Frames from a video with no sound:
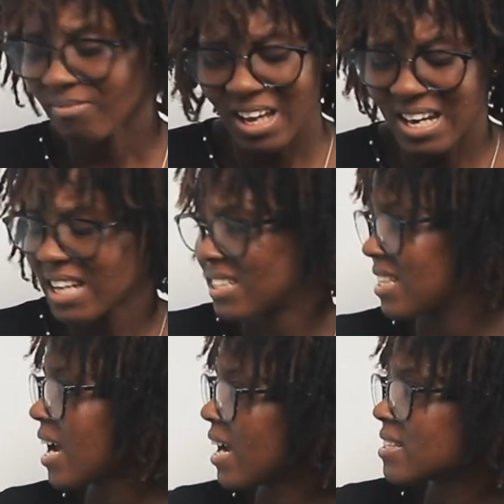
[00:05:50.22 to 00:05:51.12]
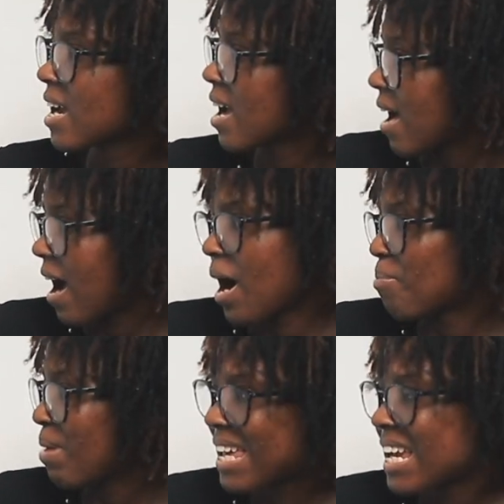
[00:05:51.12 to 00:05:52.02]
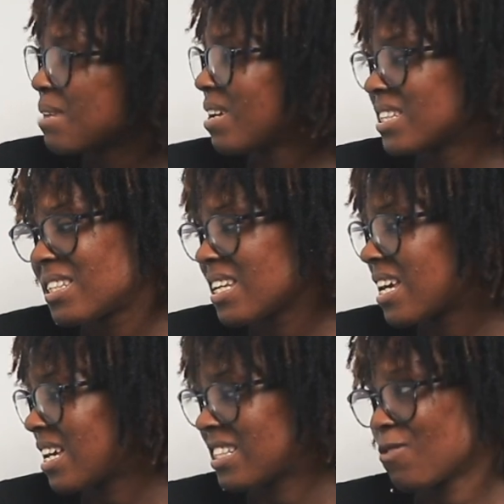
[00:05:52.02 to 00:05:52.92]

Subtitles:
And that's it, guys. Engagement, stickiness,